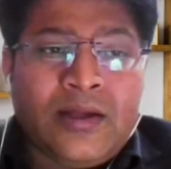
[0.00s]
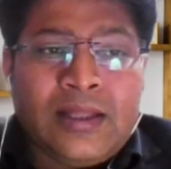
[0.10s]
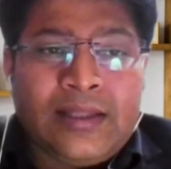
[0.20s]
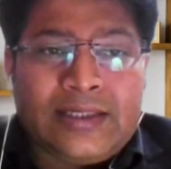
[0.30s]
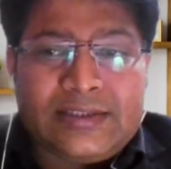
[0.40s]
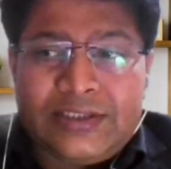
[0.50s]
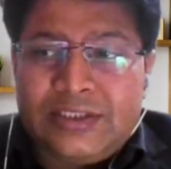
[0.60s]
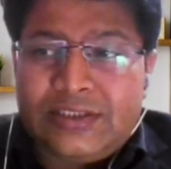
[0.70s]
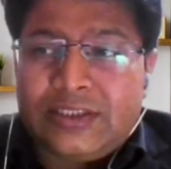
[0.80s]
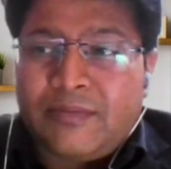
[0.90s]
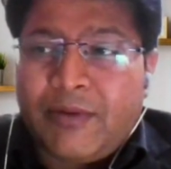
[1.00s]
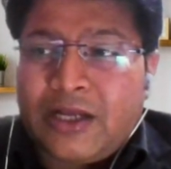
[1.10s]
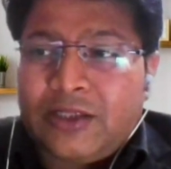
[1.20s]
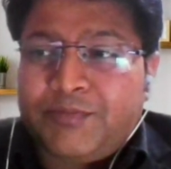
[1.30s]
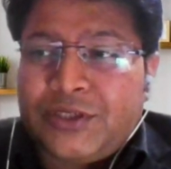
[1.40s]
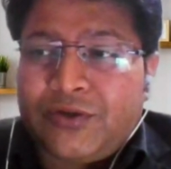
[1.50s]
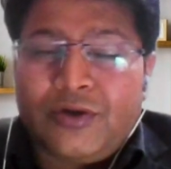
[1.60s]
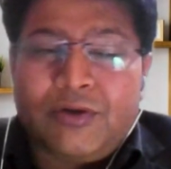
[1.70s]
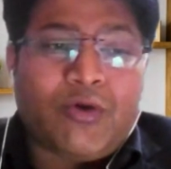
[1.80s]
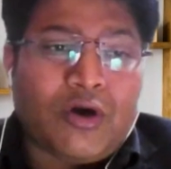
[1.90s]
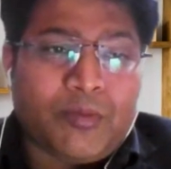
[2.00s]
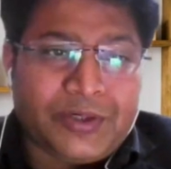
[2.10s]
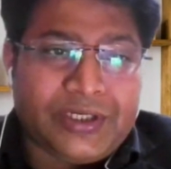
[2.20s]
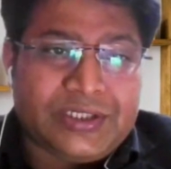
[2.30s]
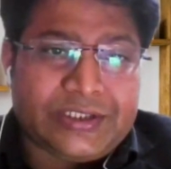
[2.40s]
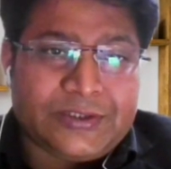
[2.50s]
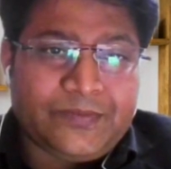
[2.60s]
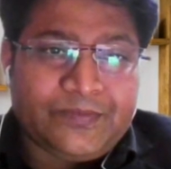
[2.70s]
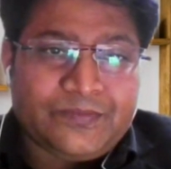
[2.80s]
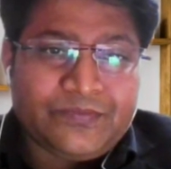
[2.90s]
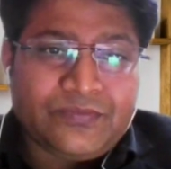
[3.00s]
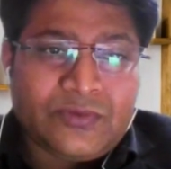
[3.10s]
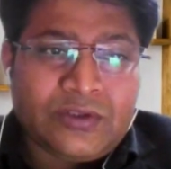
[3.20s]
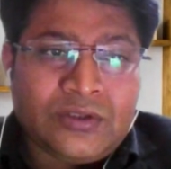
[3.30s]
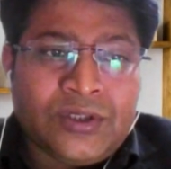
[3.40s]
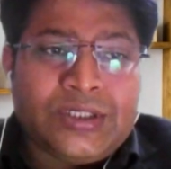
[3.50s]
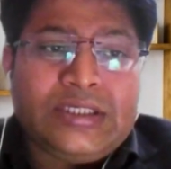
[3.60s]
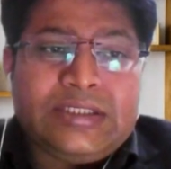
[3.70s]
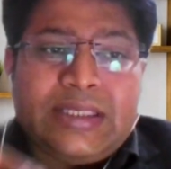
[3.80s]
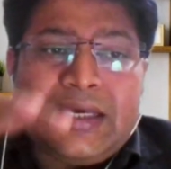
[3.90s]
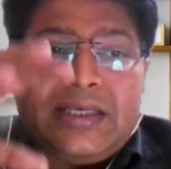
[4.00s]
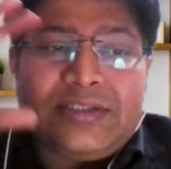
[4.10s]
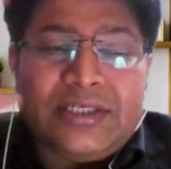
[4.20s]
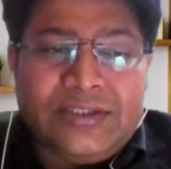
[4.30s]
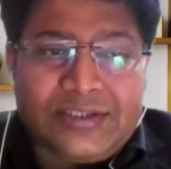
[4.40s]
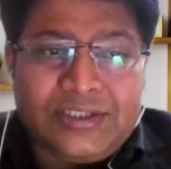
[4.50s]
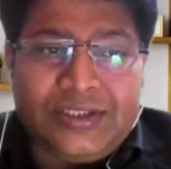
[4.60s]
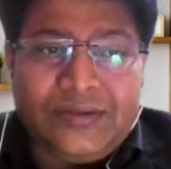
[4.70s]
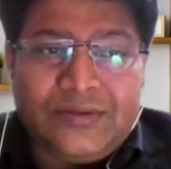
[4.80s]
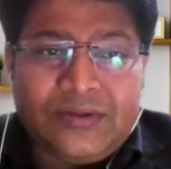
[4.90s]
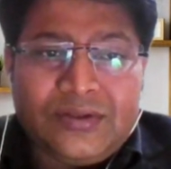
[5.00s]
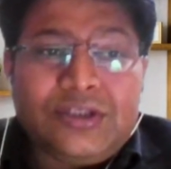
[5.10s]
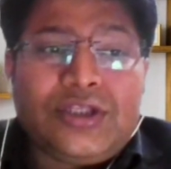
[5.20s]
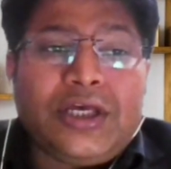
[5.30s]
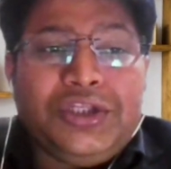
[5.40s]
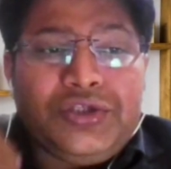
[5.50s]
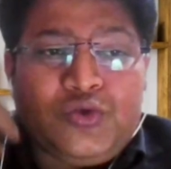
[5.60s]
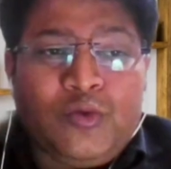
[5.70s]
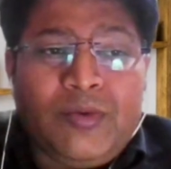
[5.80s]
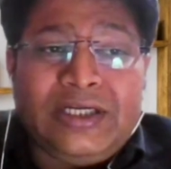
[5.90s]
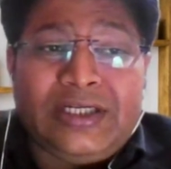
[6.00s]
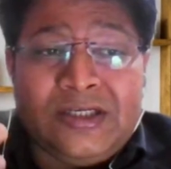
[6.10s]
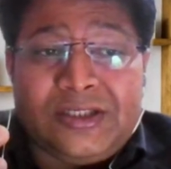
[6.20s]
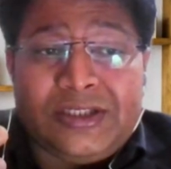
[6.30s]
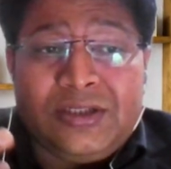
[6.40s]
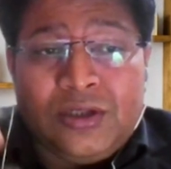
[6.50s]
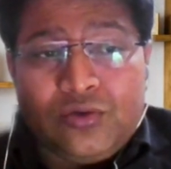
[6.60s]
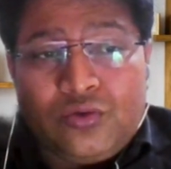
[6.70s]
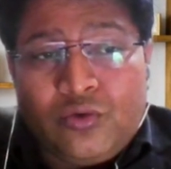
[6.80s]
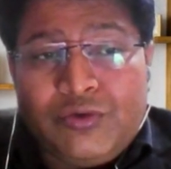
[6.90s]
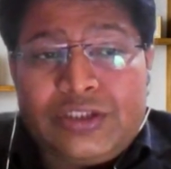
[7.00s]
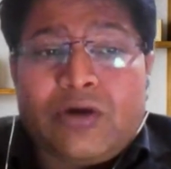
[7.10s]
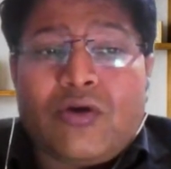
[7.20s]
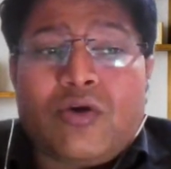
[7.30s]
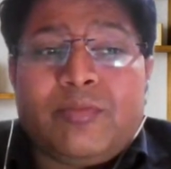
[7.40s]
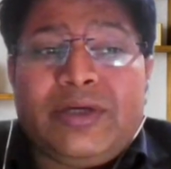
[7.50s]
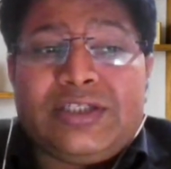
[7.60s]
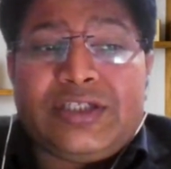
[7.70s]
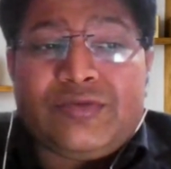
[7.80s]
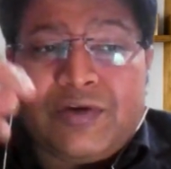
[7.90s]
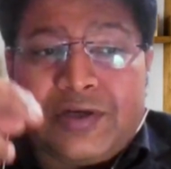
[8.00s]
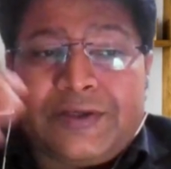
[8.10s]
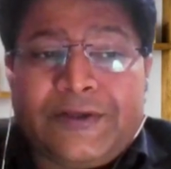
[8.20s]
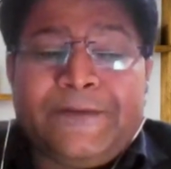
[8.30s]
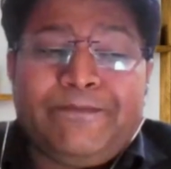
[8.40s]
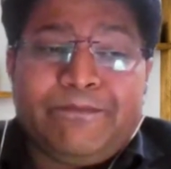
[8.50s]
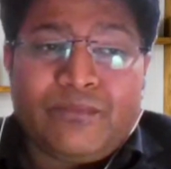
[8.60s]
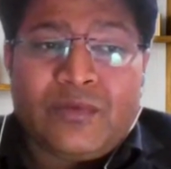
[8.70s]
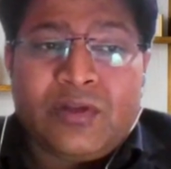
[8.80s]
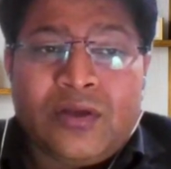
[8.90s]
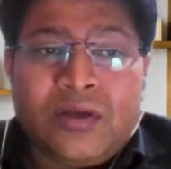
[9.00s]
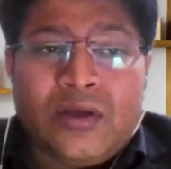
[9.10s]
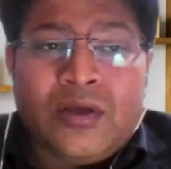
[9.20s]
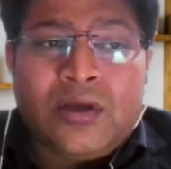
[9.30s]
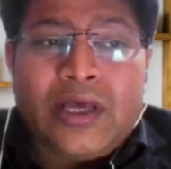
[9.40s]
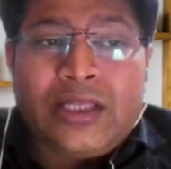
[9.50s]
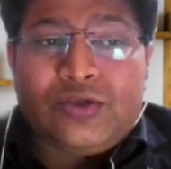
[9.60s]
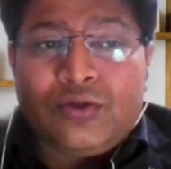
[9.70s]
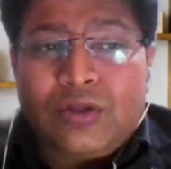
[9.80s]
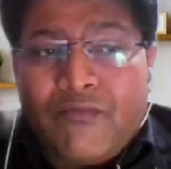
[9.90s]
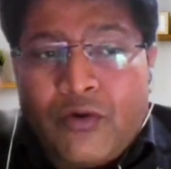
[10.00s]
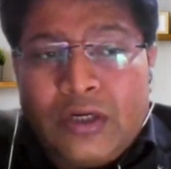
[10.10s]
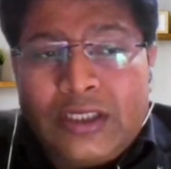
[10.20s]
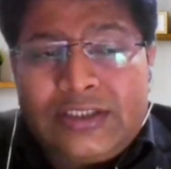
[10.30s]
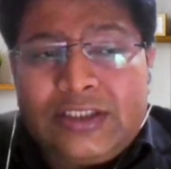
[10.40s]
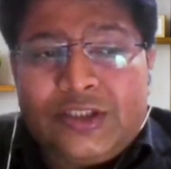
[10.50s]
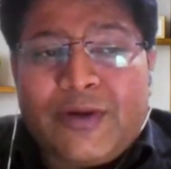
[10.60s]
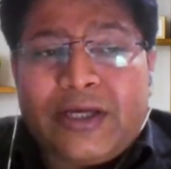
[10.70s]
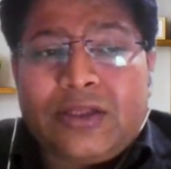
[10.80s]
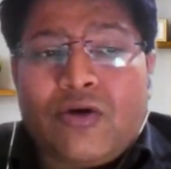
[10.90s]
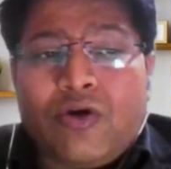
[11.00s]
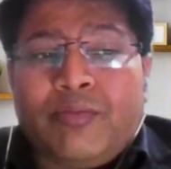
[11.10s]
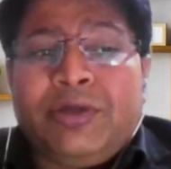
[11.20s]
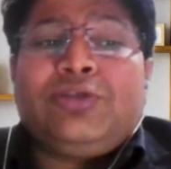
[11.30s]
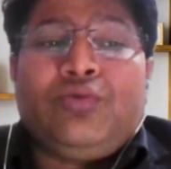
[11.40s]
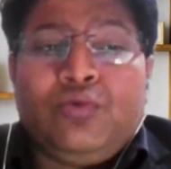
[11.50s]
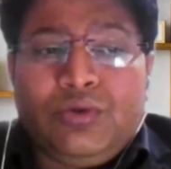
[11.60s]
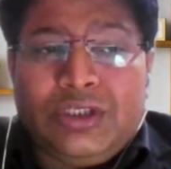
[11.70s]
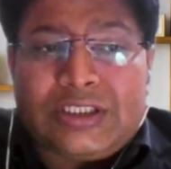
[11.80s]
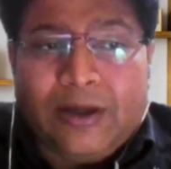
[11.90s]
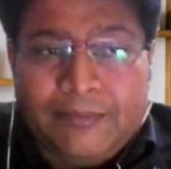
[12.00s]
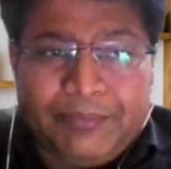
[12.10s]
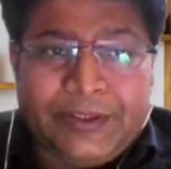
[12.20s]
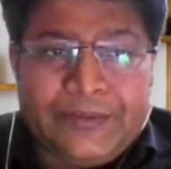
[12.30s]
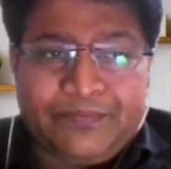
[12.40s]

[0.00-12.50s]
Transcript: that since the Bharat Petroleum Corporation is the agency, is the instrumentality through which the government is working, and so the violation is by the government through this company.